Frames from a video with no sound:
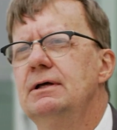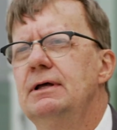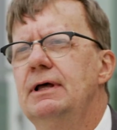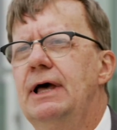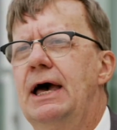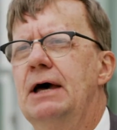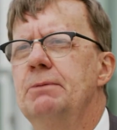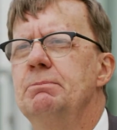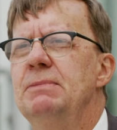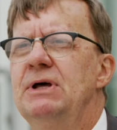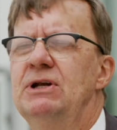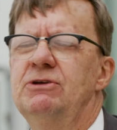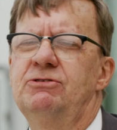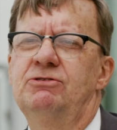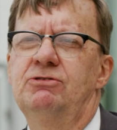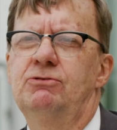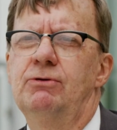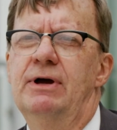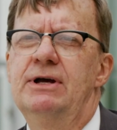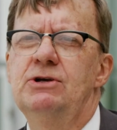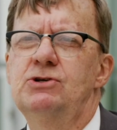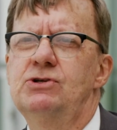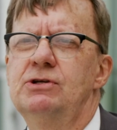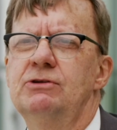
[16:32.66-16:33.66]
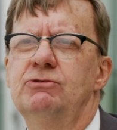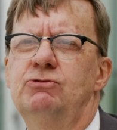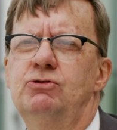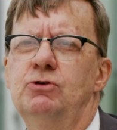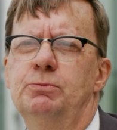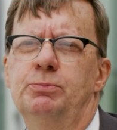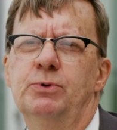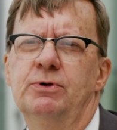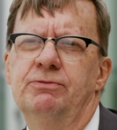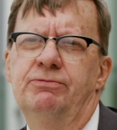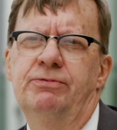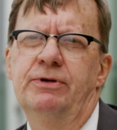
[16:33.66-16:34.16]
Administration,
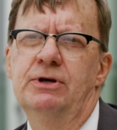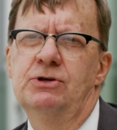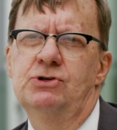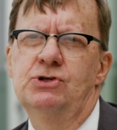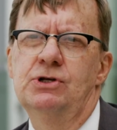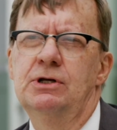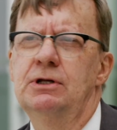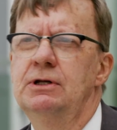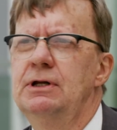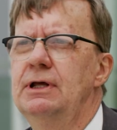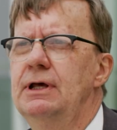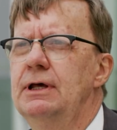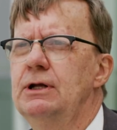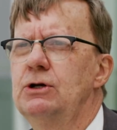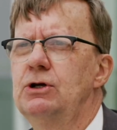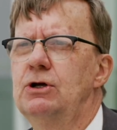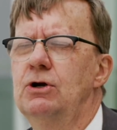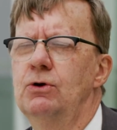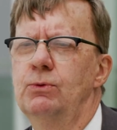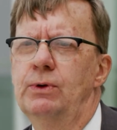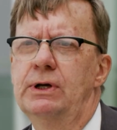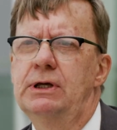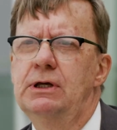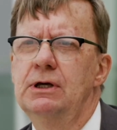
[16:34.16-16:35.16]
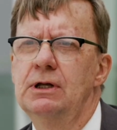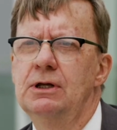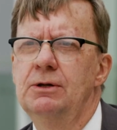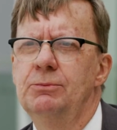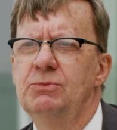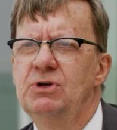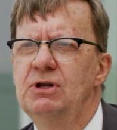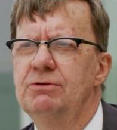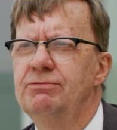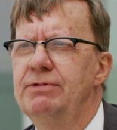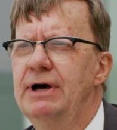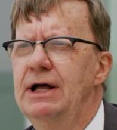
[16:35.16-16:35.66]
Supervision, and
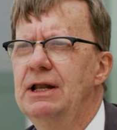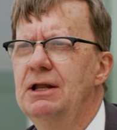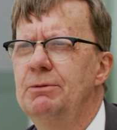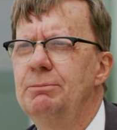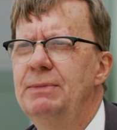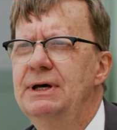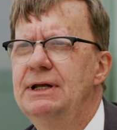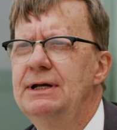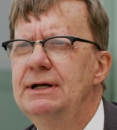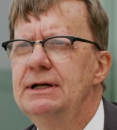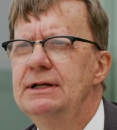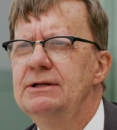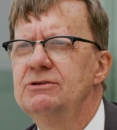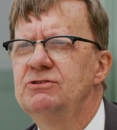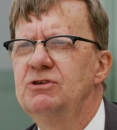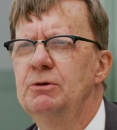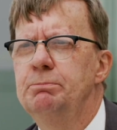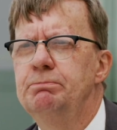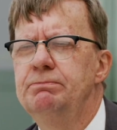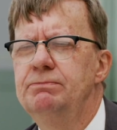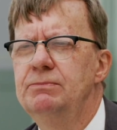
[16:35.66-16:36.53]
Curriculum Development, and it's